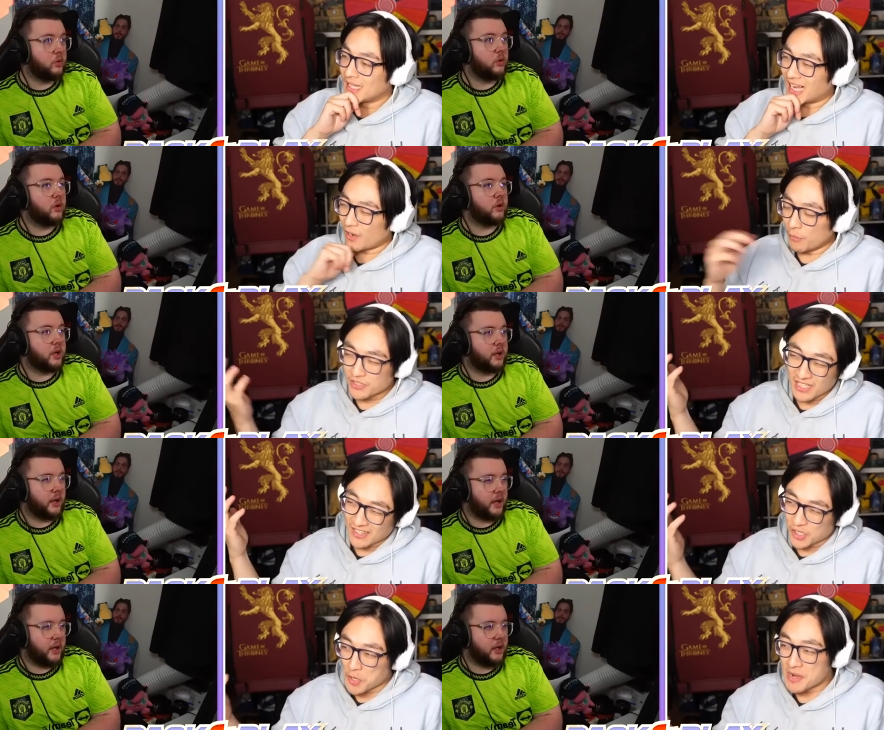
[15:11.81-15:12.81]
Speaker 1: I almost just had
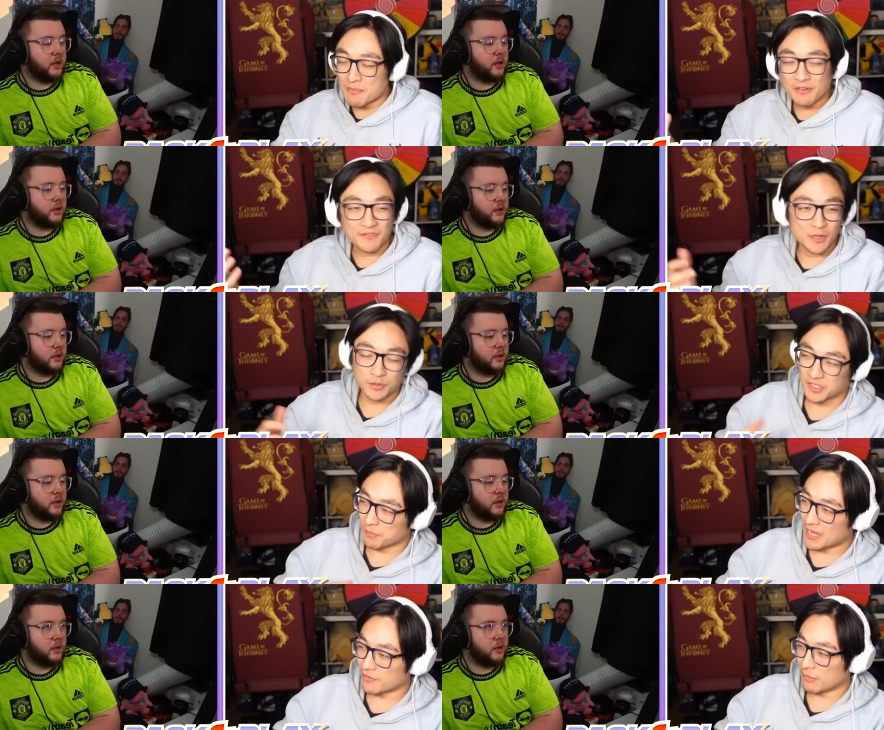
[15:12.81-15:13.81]
too many midfielders to
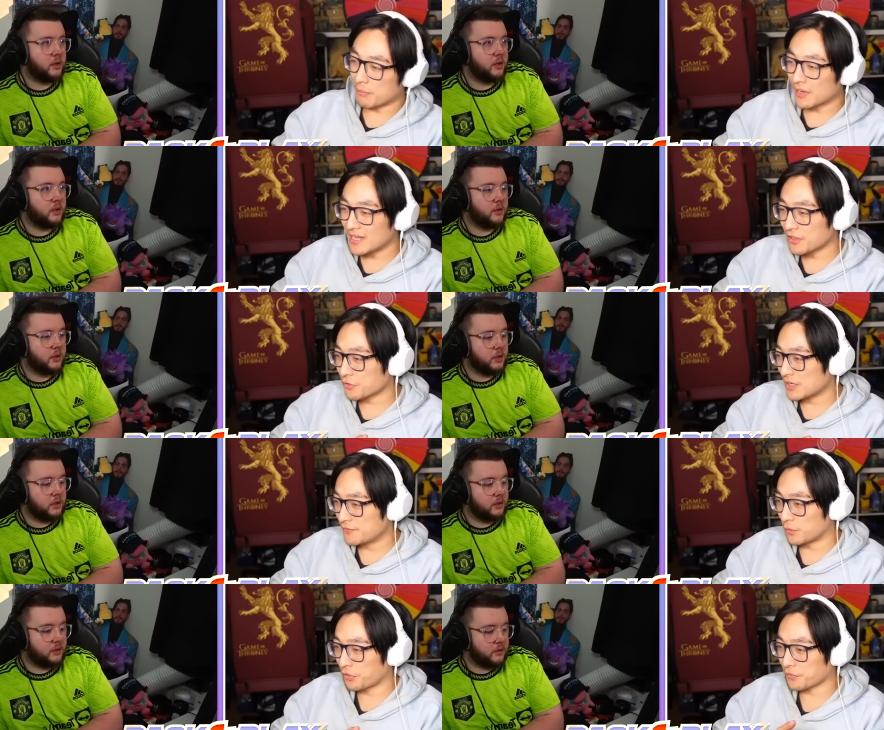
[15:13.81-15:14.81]
pick from. I'm playing the 3
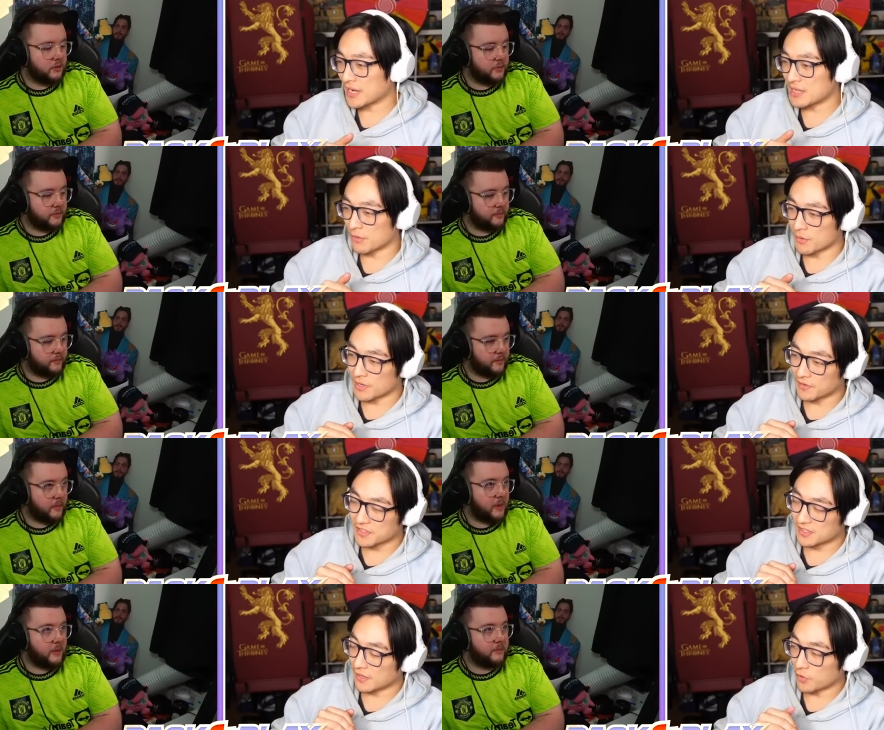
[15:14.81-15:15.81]
4 3 at the moment.
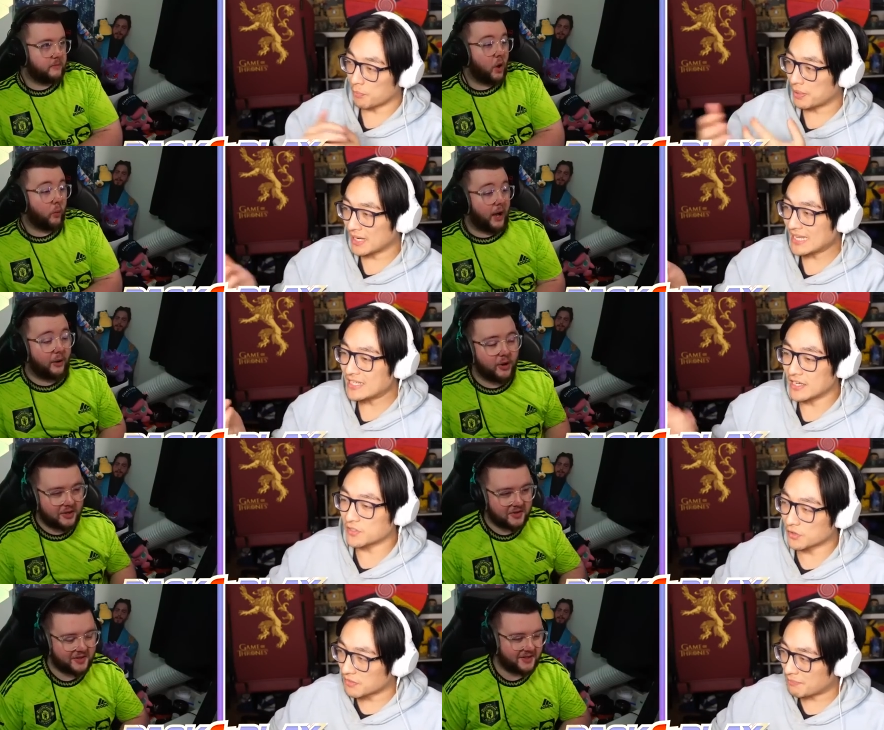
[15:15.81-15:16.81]
I've, got Polini, he's
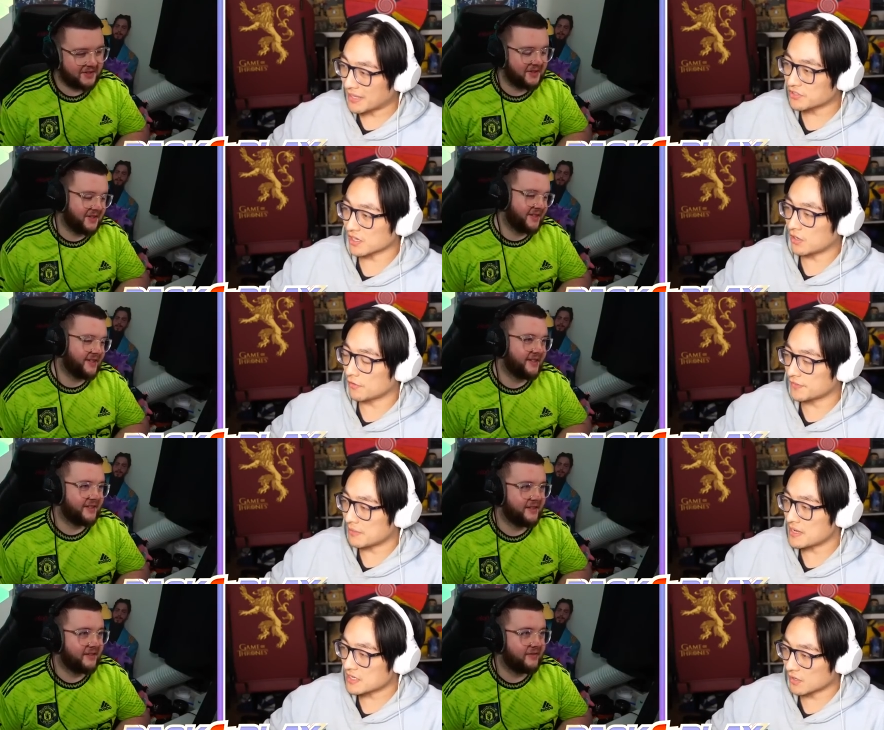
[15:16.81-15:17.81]
on the bench. I can't fit him
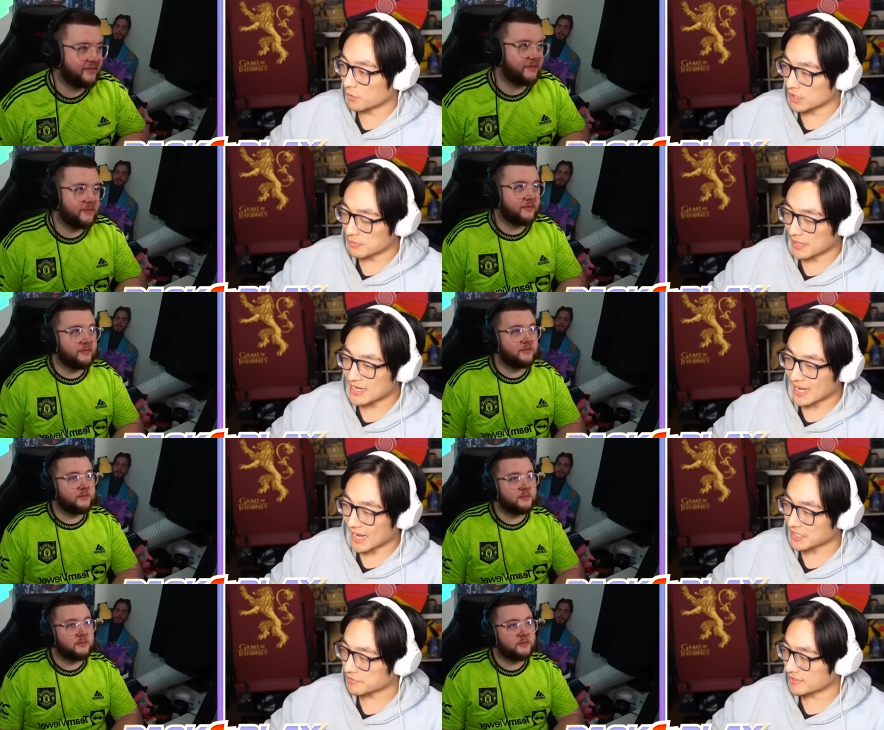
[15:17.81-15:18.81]
in because I wanted to play
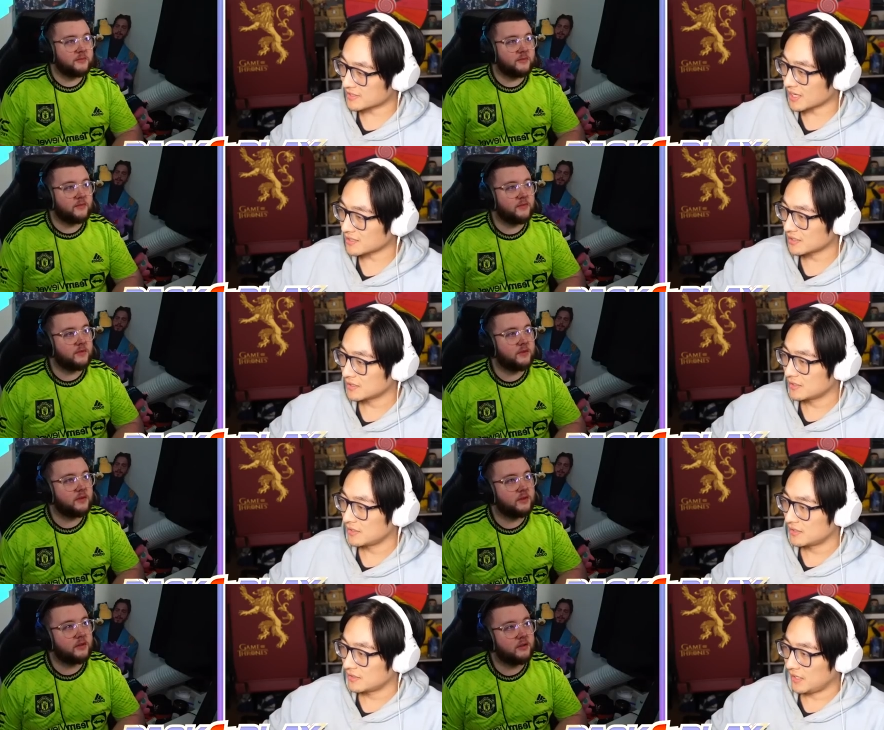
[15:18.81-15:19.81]
Nakata instead.
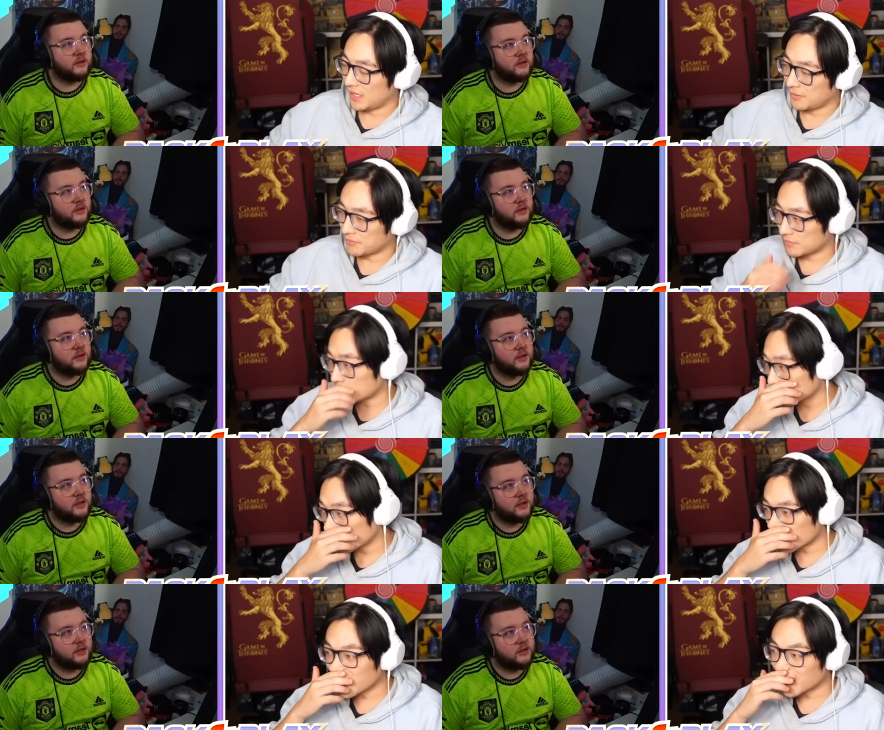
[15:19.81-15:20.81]
Um, I've got
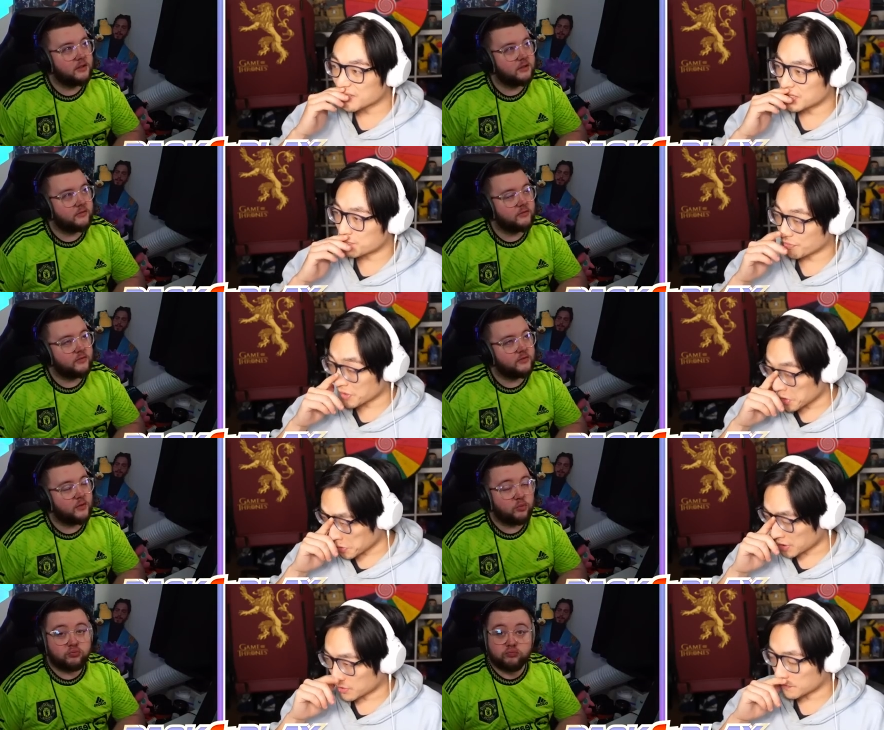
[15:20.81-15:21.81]
Nakata and this Bruno
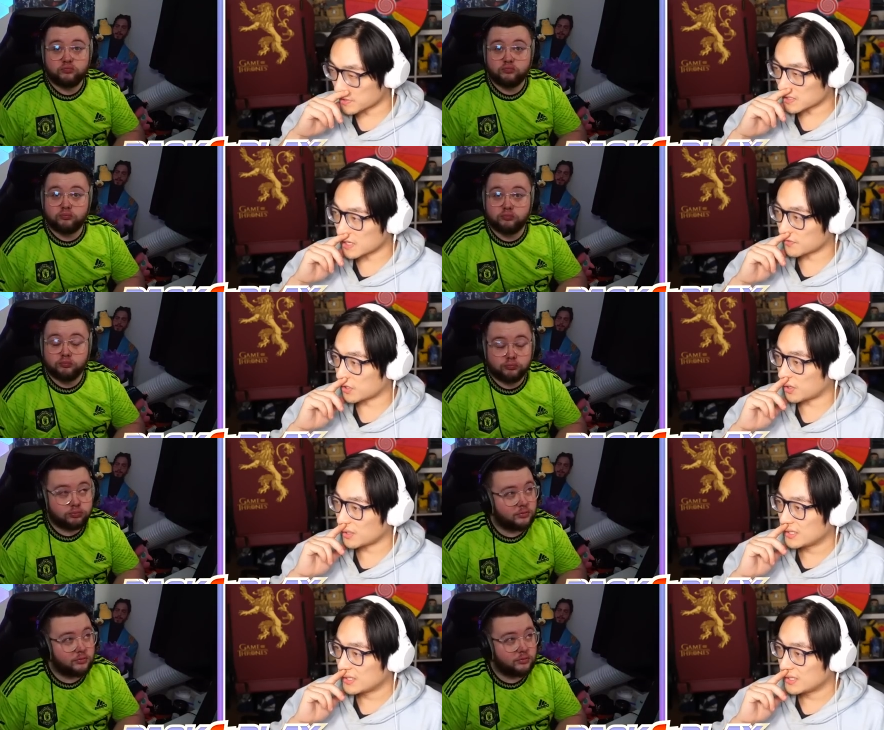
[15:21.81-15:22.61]
card, obviously. I've got